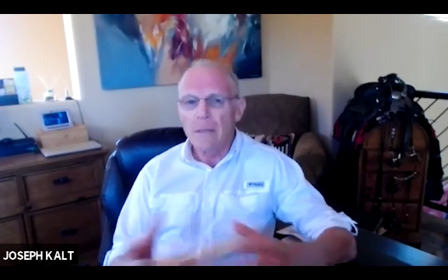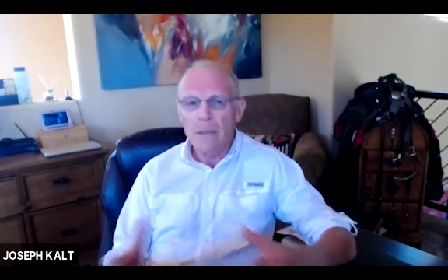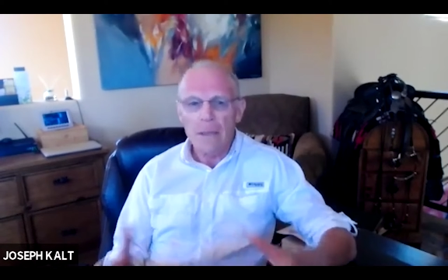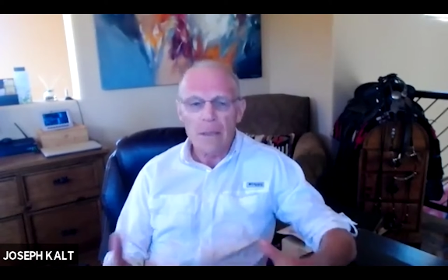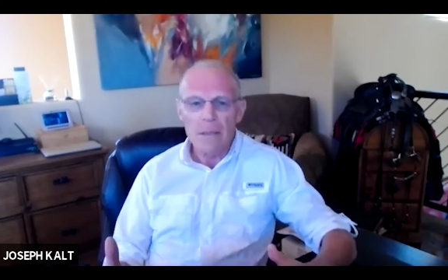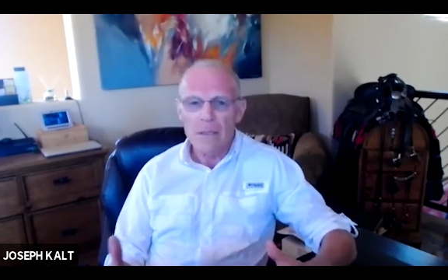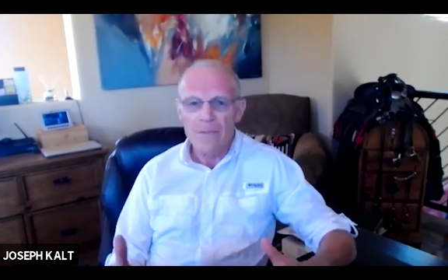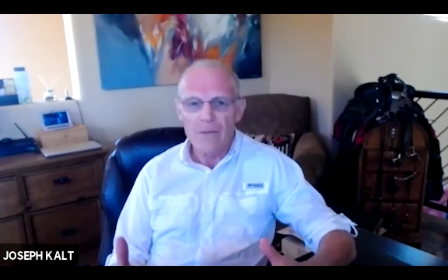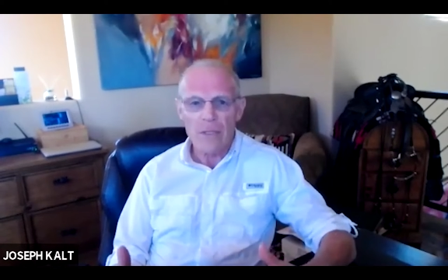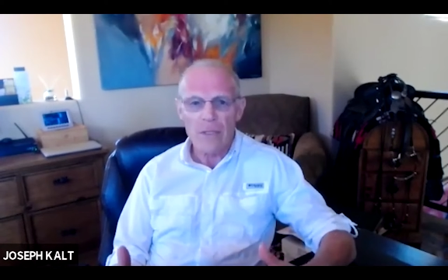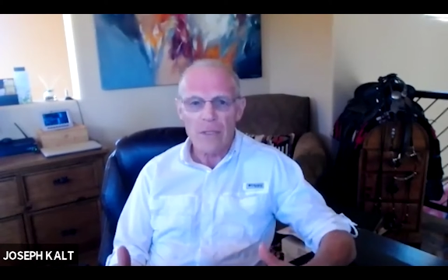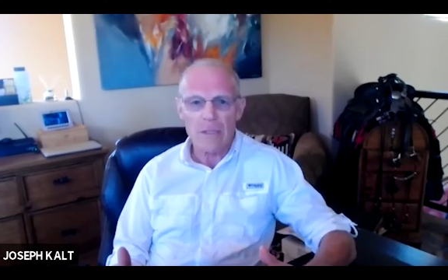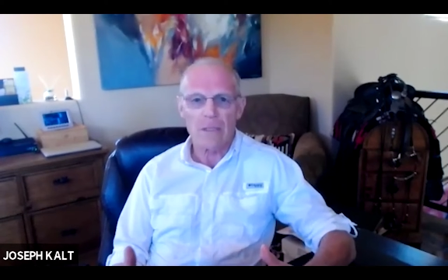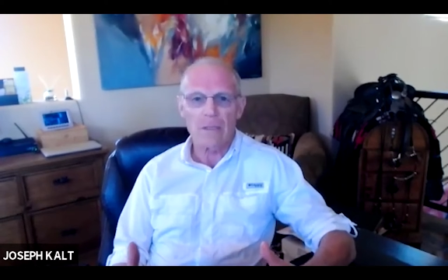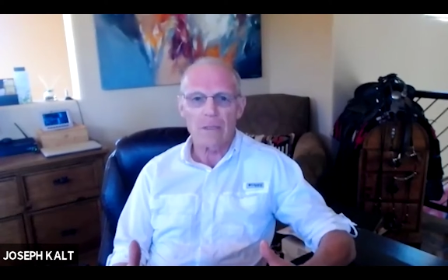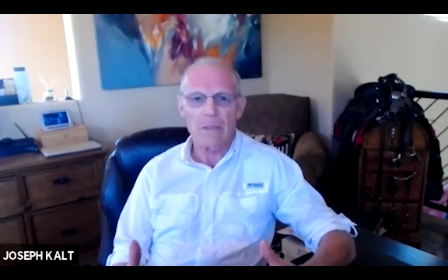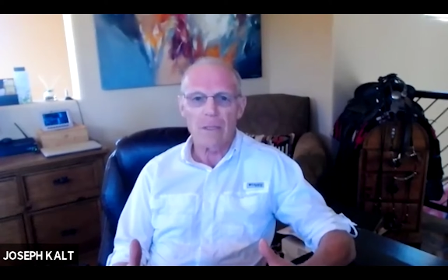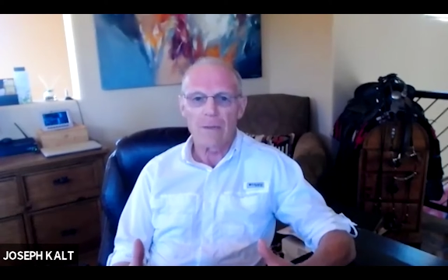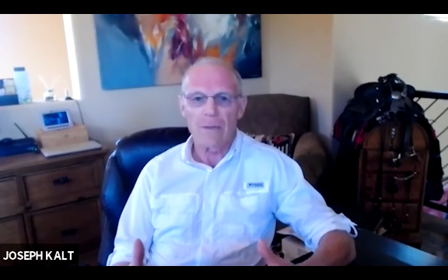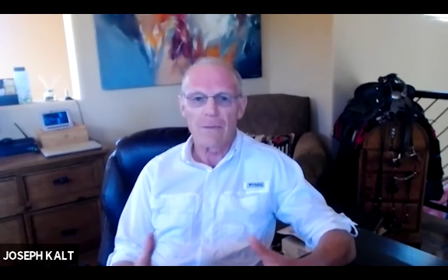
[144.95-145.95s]
needs of
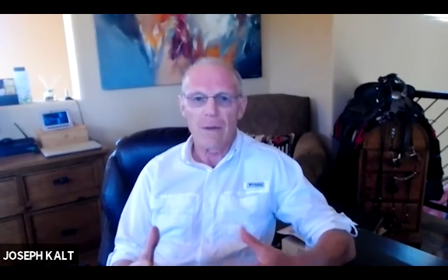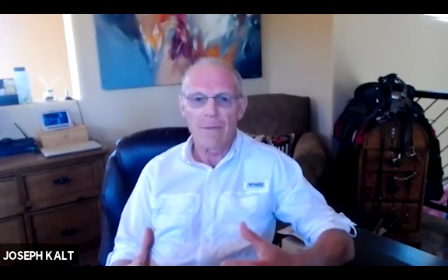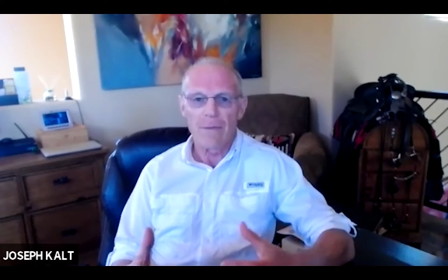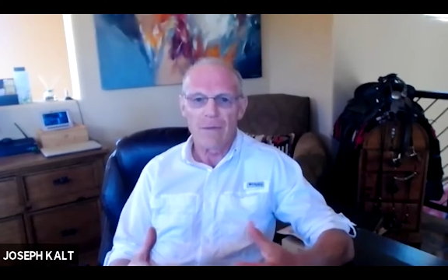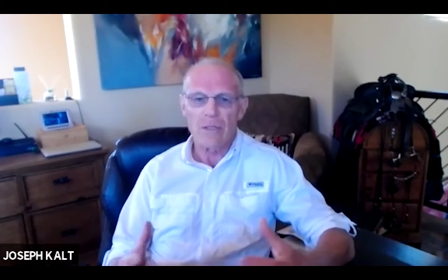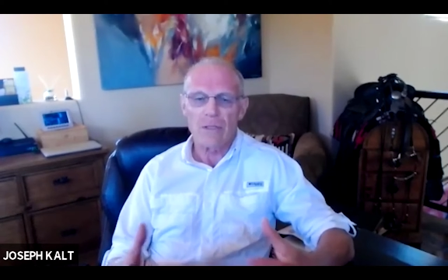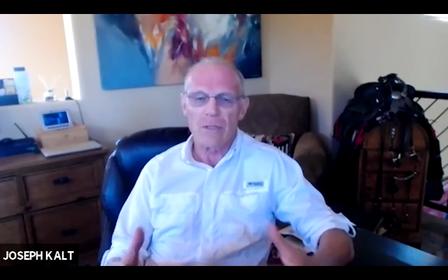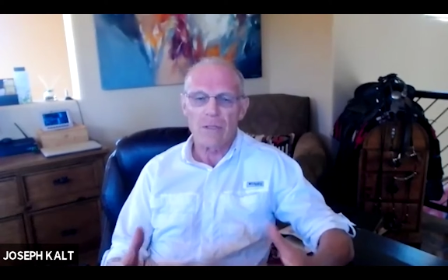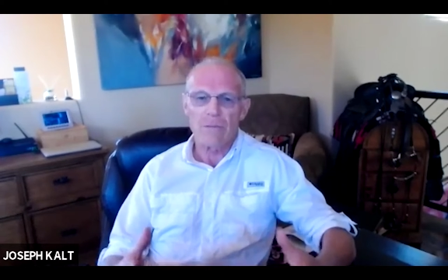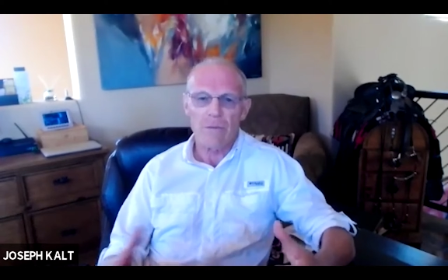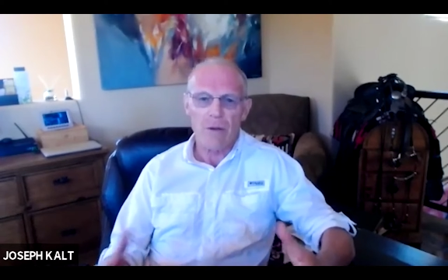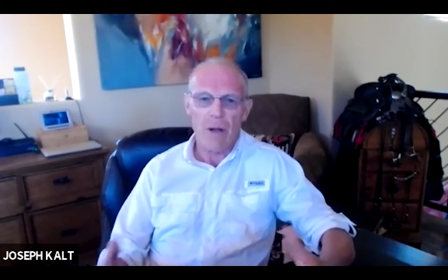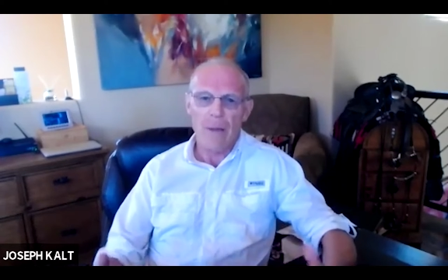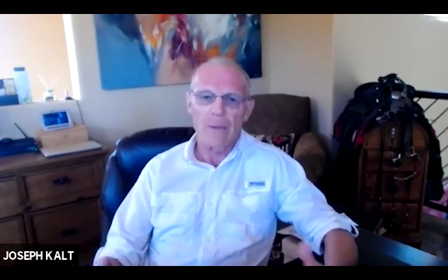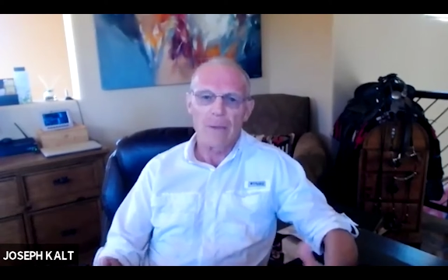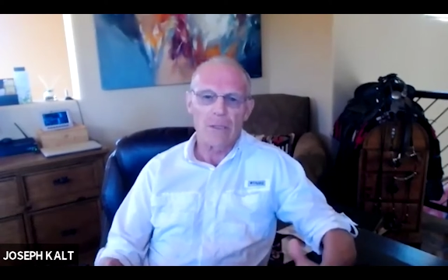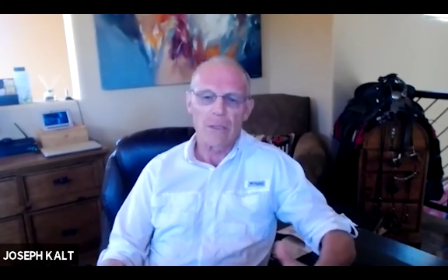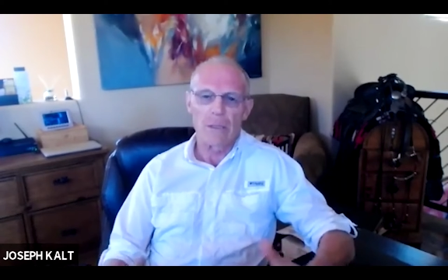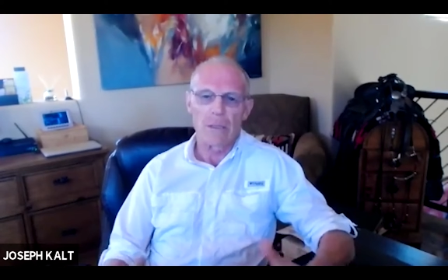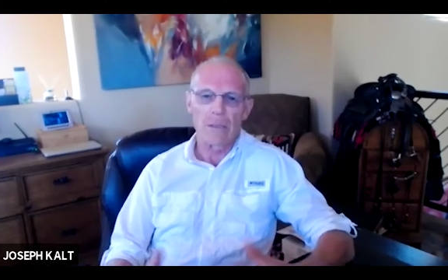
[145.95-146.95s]
its
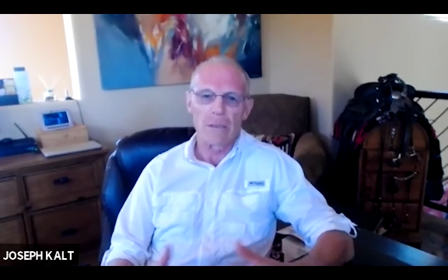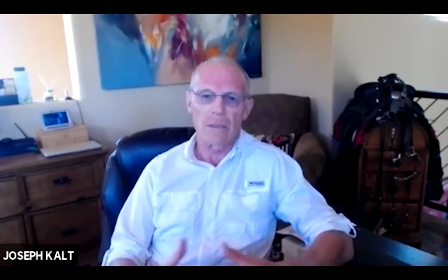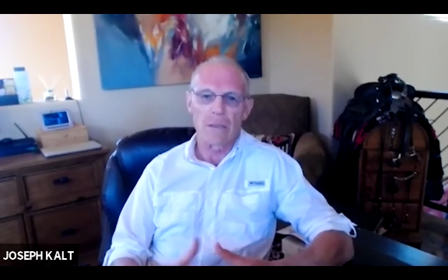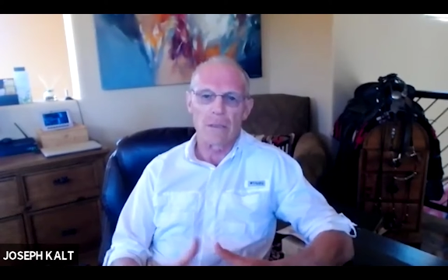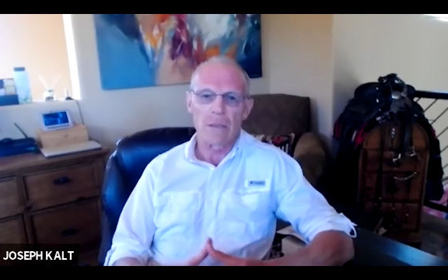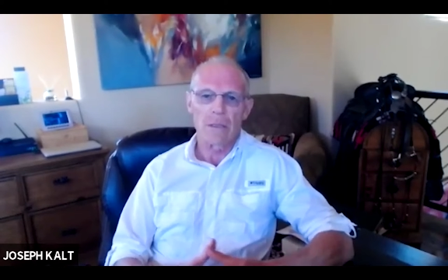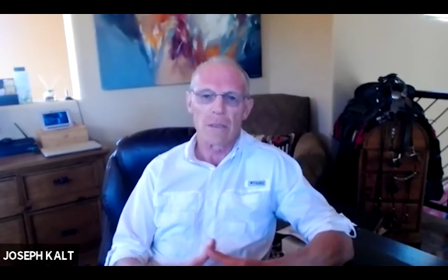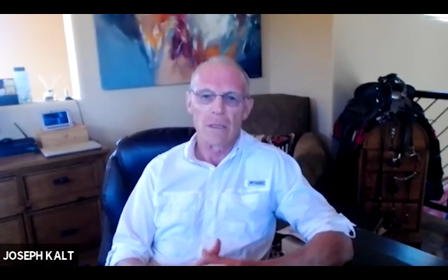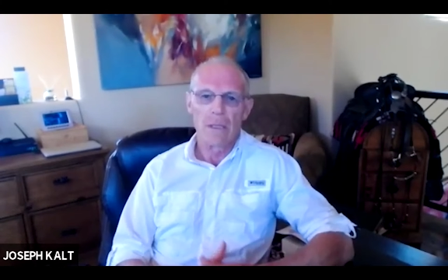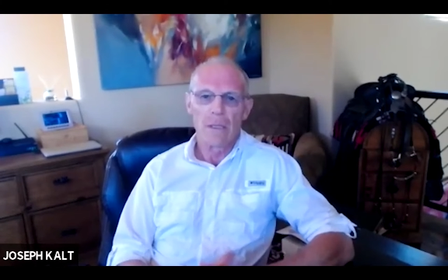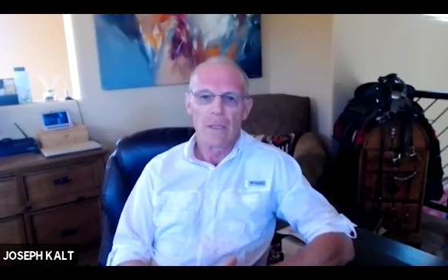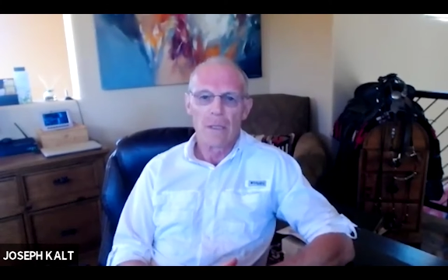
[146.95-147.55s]
tribal citizens.